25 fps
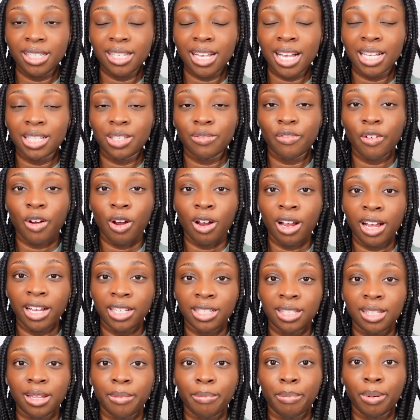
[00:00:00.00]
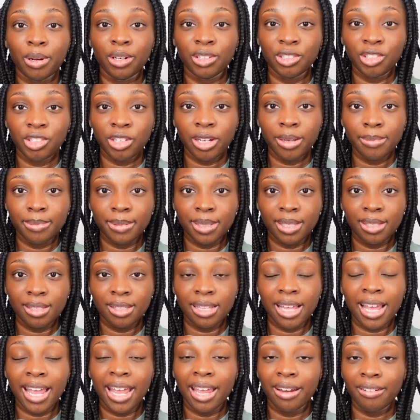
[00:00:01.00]
as far as the push-ups,
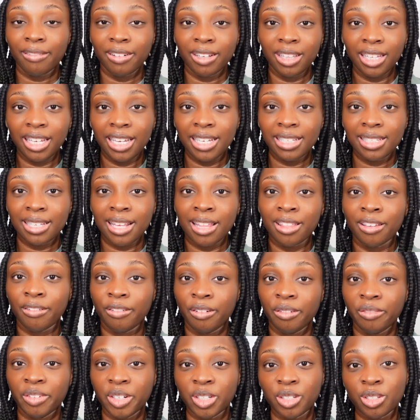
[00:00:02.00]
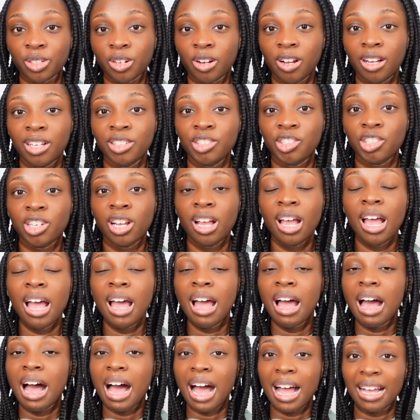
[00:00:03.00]
the hand release, and the reverse crunch,
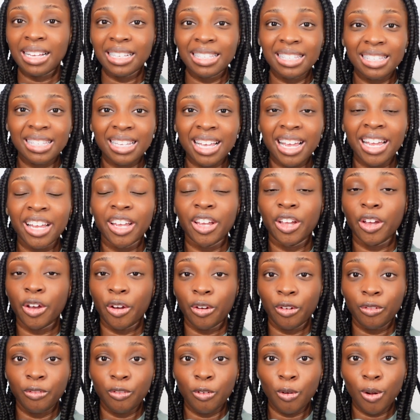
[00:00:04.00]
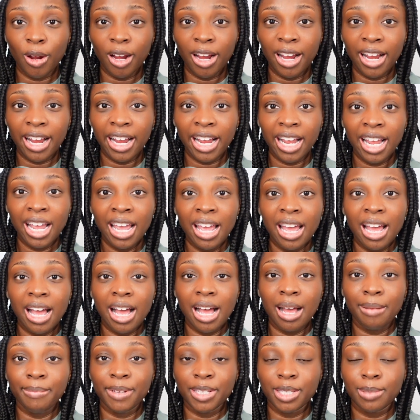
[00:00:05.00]
I'd say go for it,
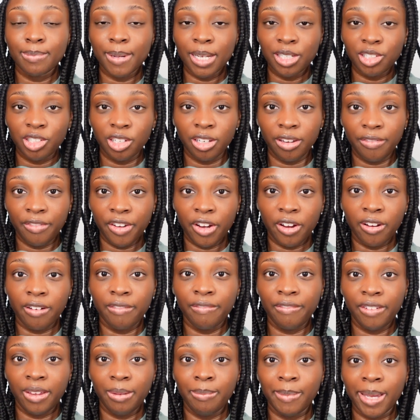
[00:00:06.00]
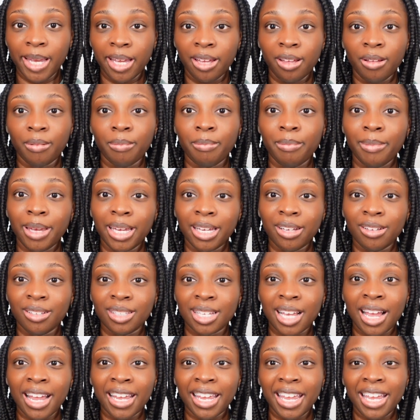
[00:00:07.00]
especially if you're a female. Males,
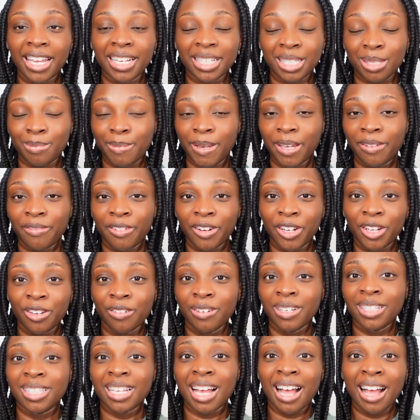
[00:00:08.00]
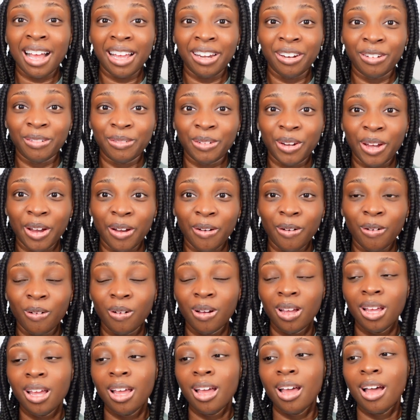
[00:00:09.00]
I can't speak for you because I don't know,
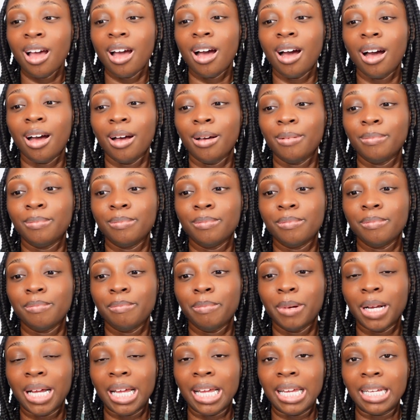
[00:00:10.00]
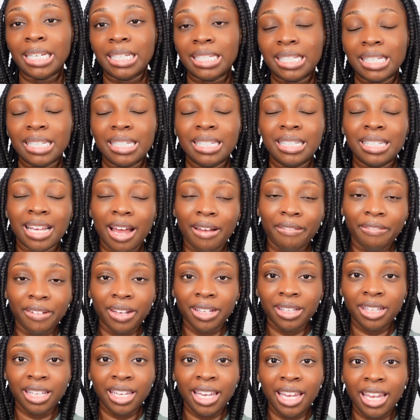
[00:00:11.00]
but
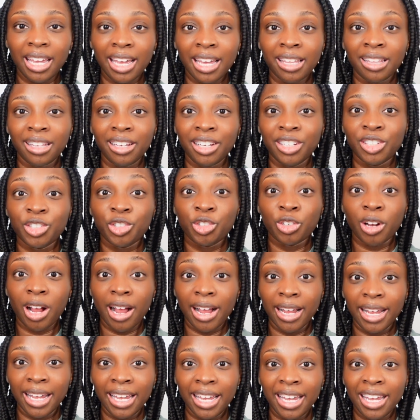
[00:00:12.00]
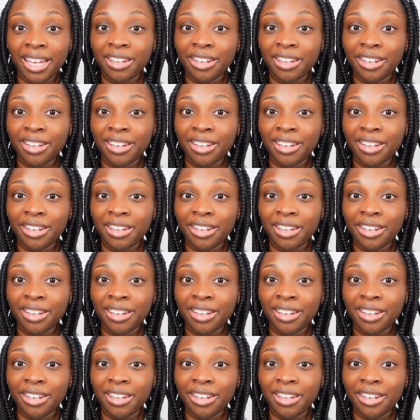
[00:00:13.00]
definitely at least try it